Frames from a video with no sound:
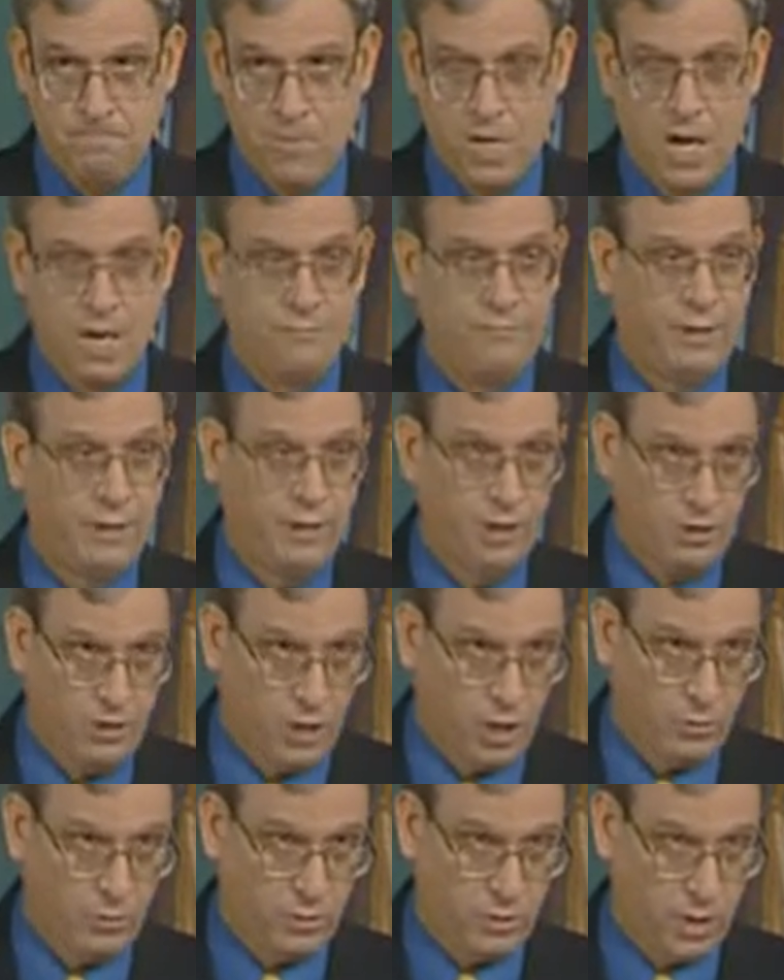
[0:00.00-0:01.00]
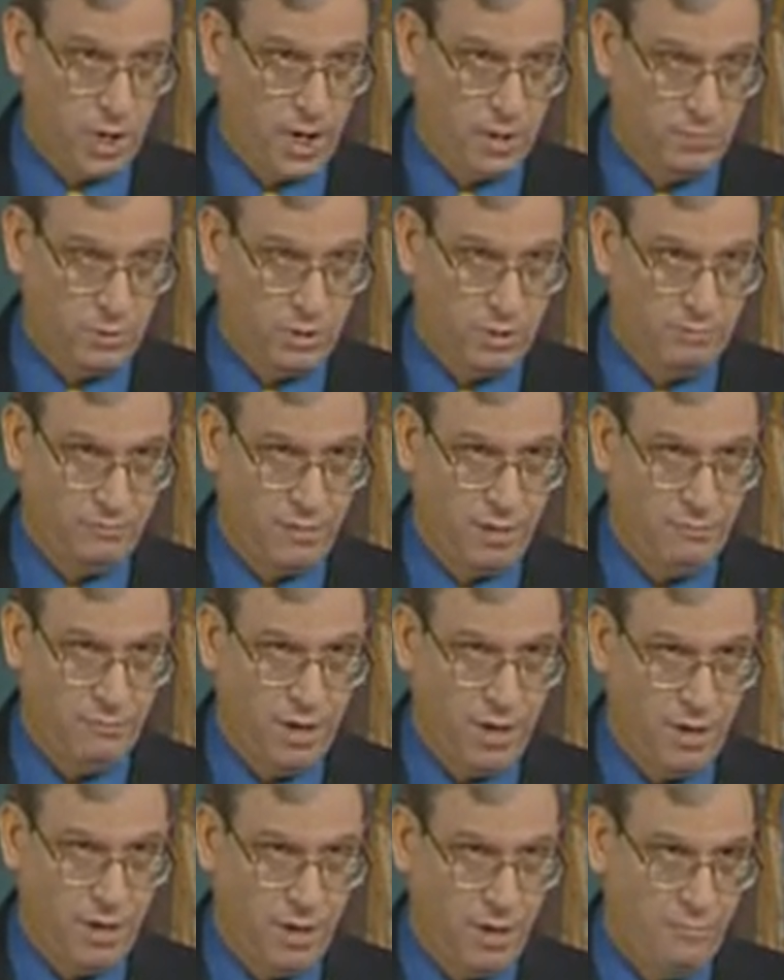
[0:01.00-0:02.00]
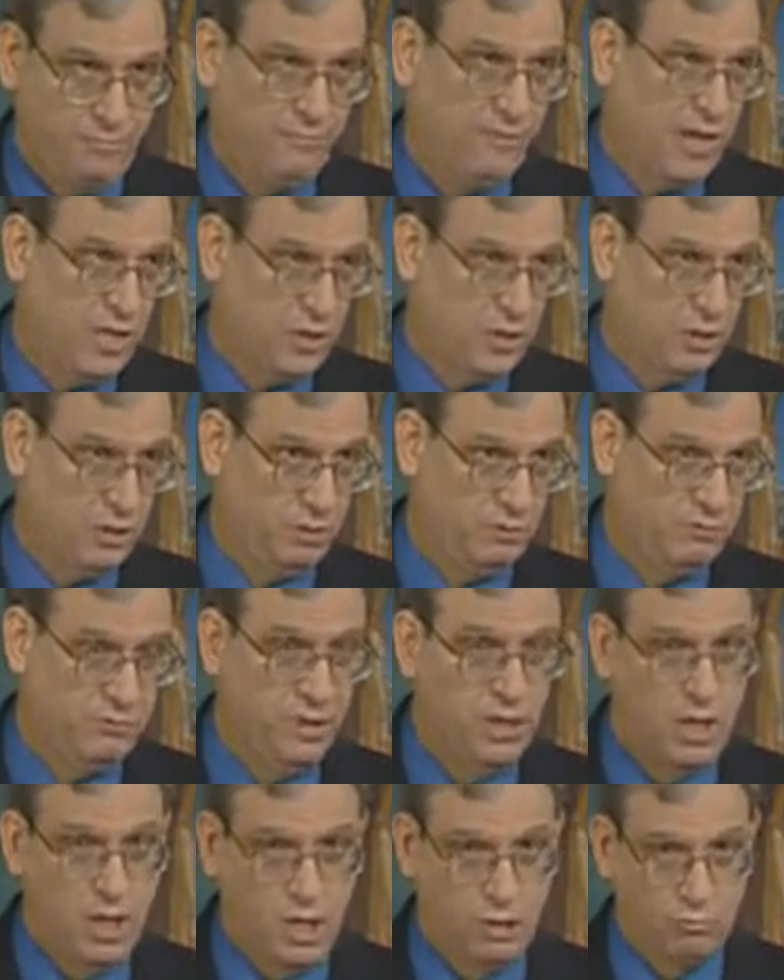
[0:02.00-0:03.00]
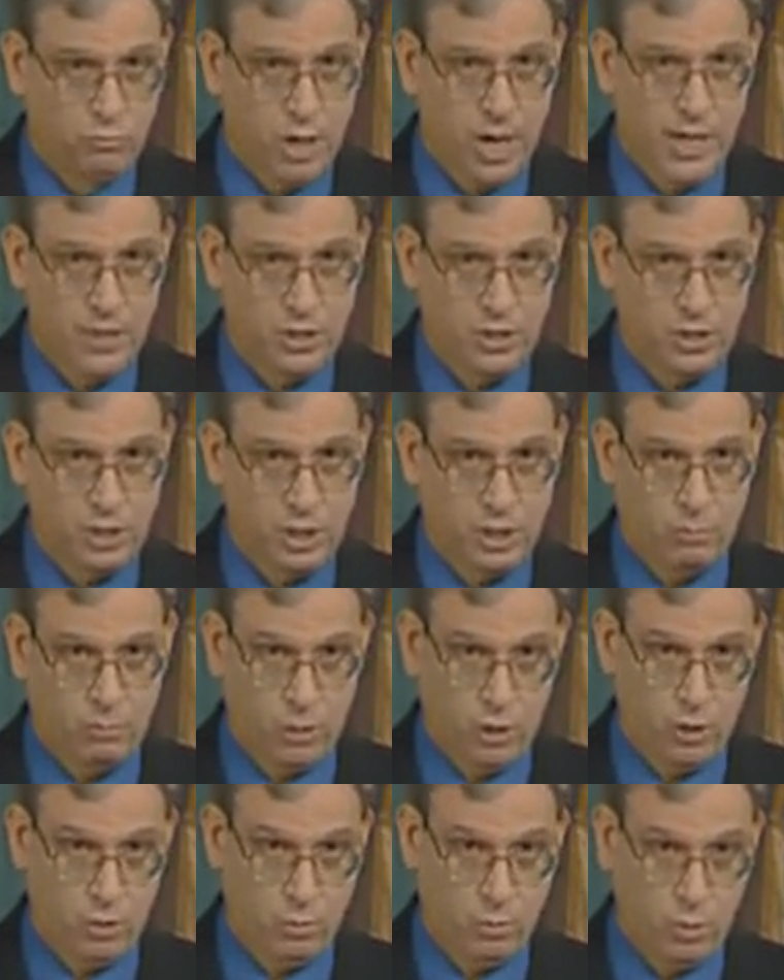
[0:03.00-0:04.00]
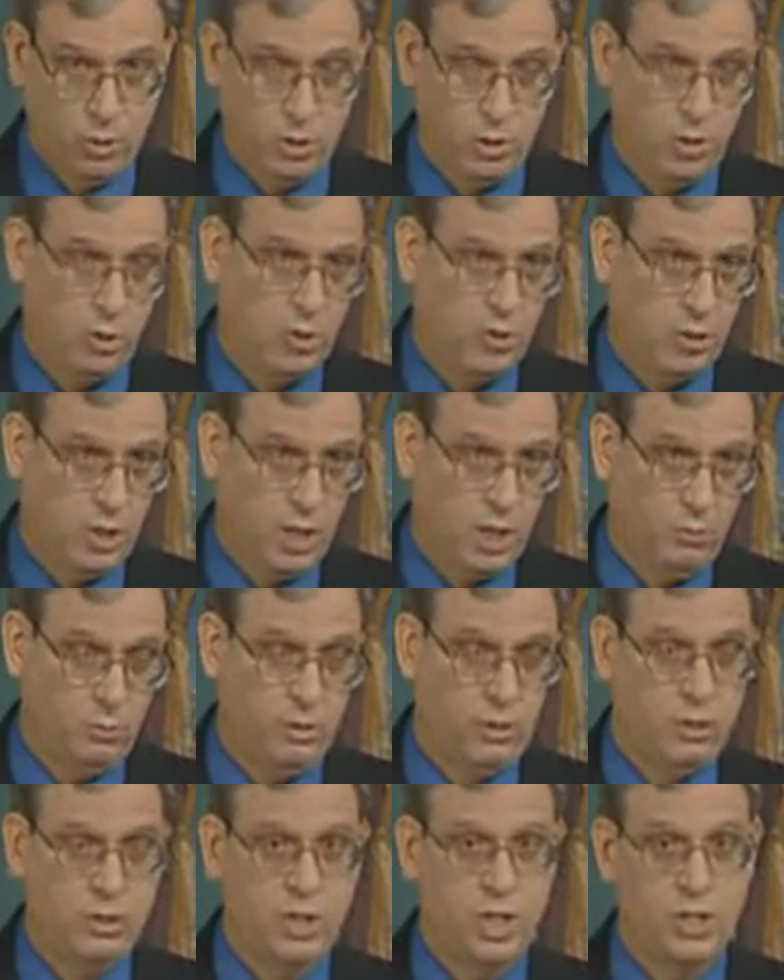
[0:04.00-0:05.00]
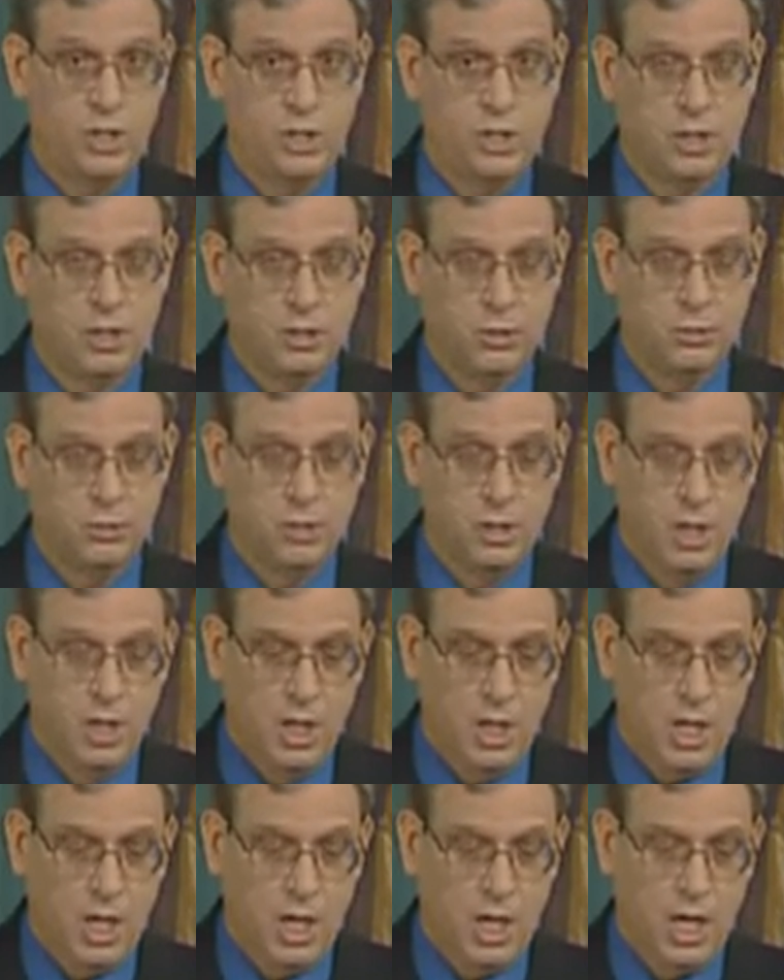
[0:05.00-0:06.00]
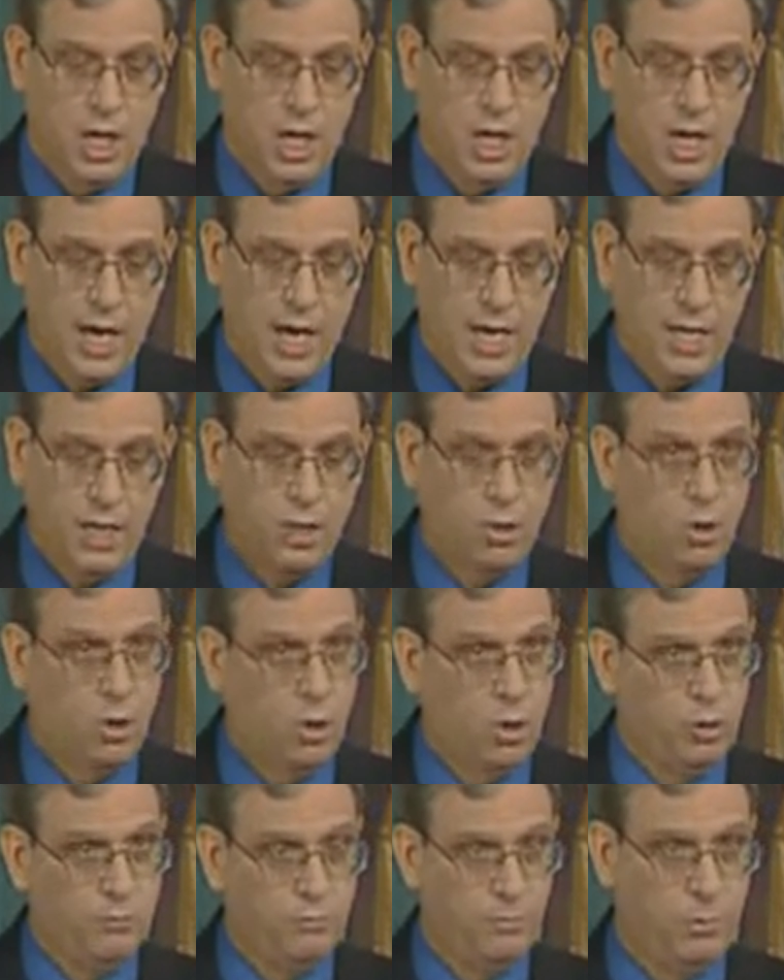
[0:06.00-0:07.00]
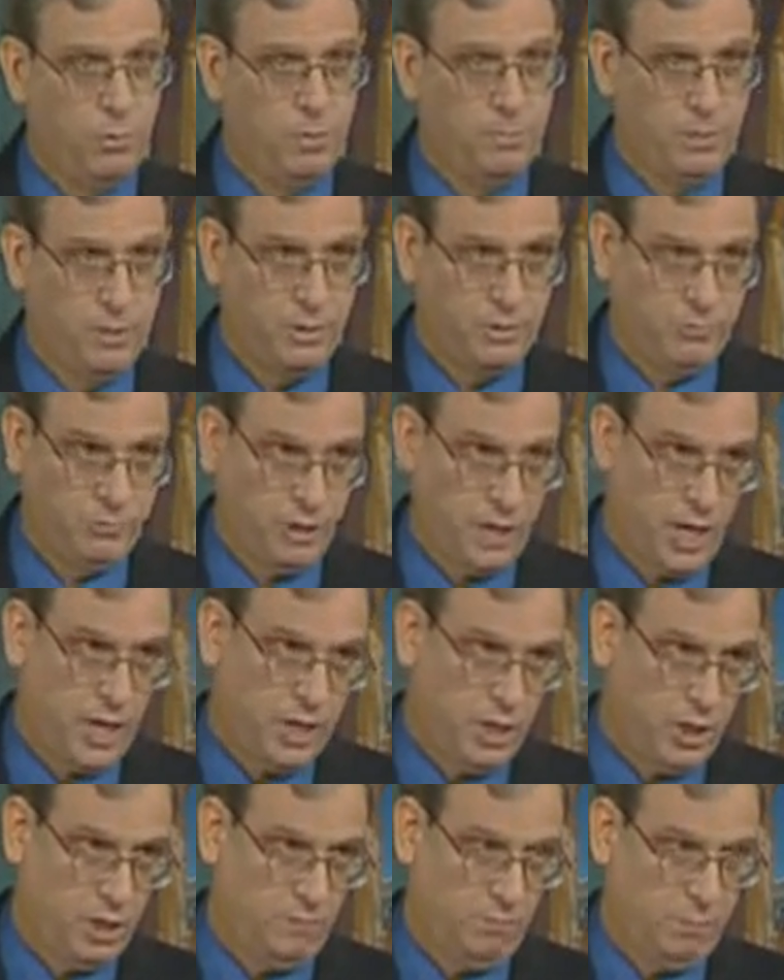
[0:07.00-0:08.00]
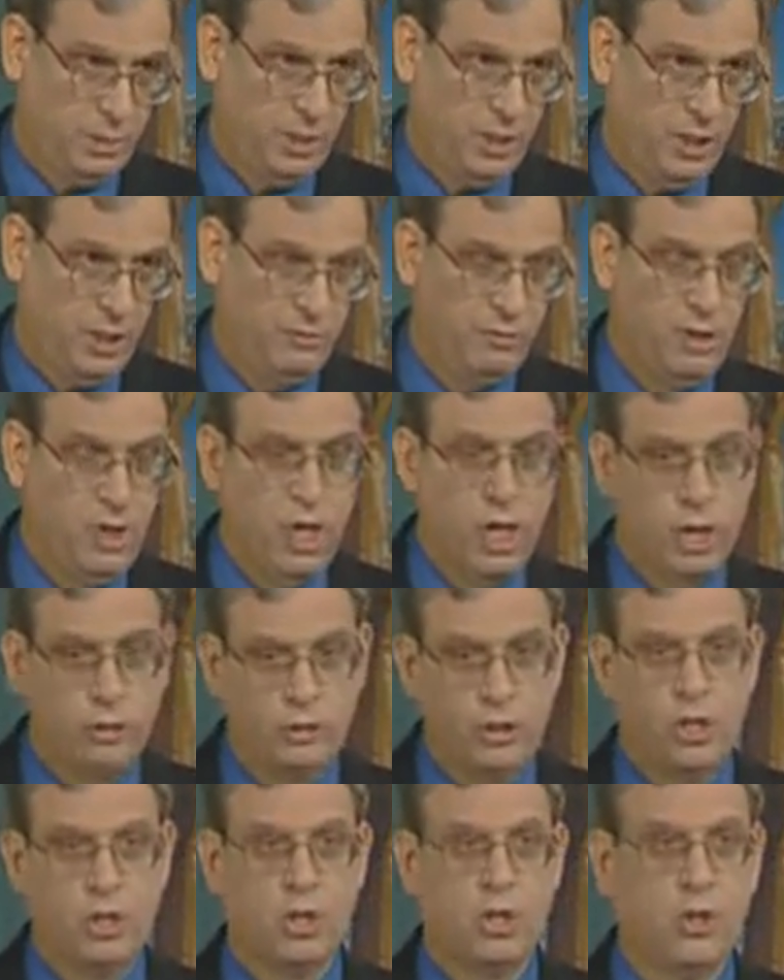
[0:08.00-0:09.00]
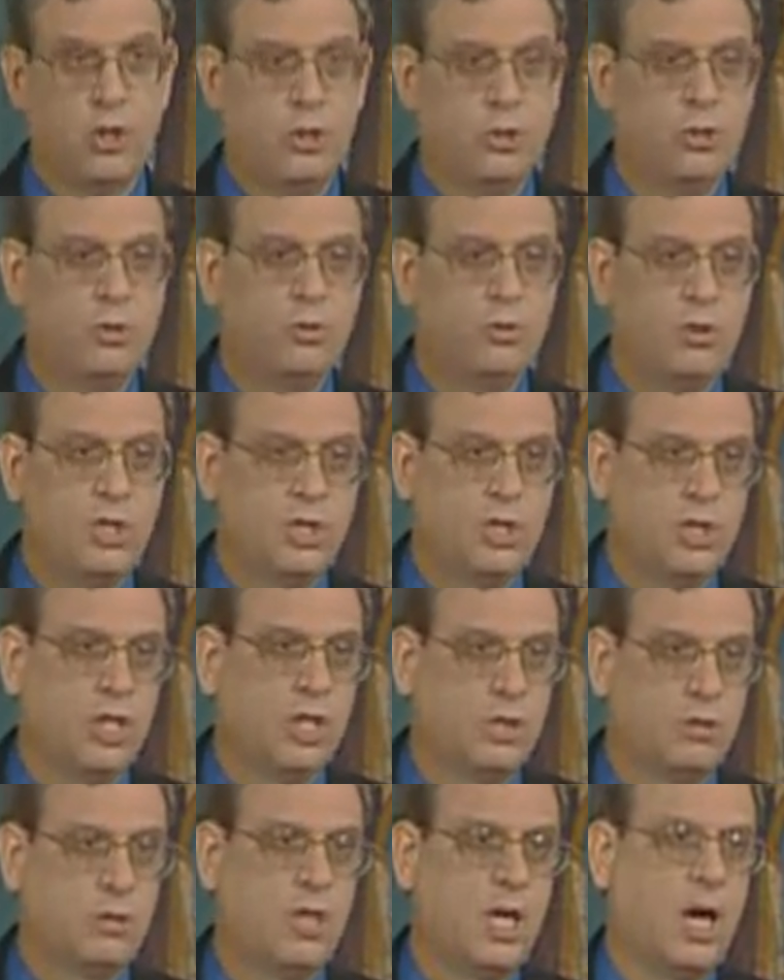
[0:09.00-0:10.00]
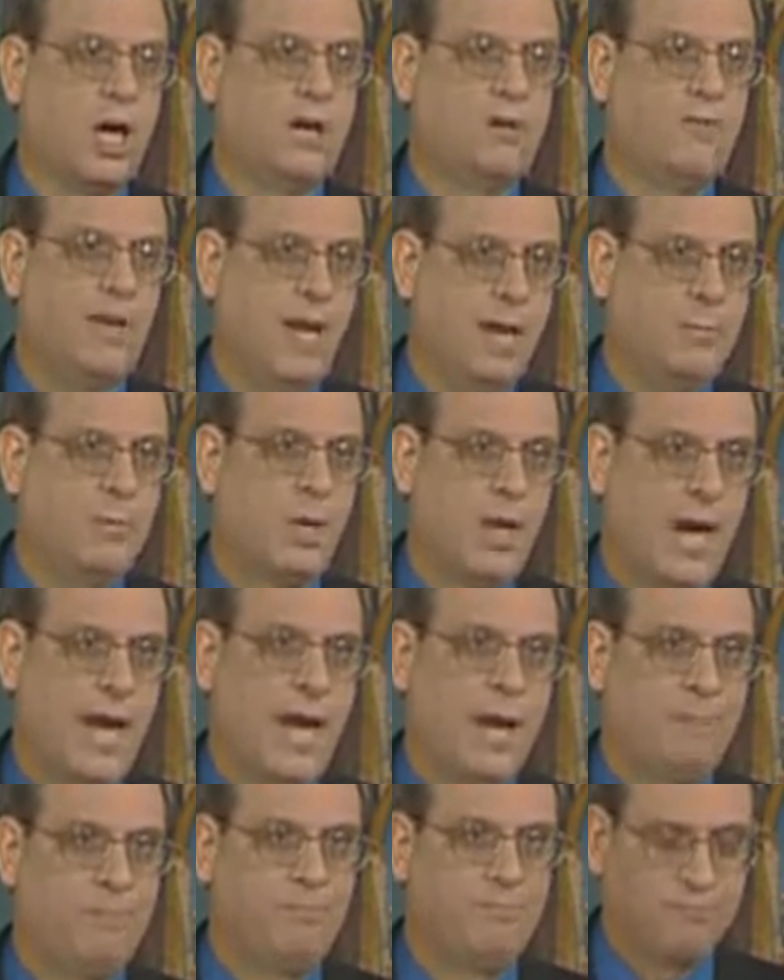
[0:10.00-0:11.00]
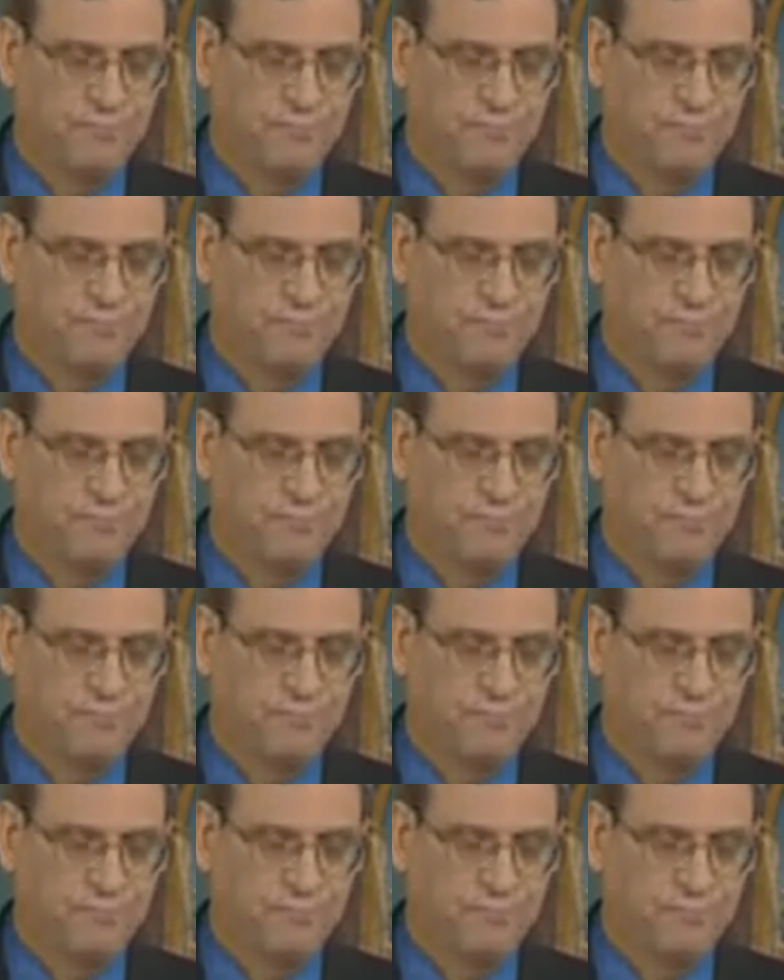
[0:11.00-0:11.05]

various other types of offensive rites that were associated with these ancient cults. And he called for a purification of belief, a return to the single God of Abraham,